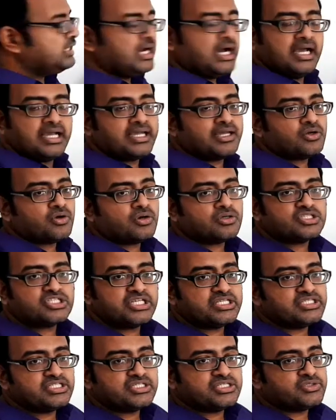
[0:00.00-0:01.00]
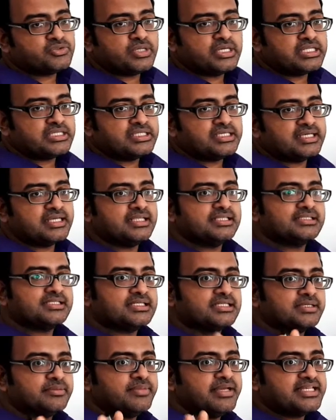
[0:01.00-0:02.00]
I cannot change it into anything else.
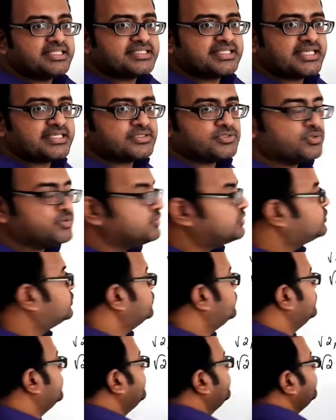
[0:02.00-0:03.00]
It remains as root 2.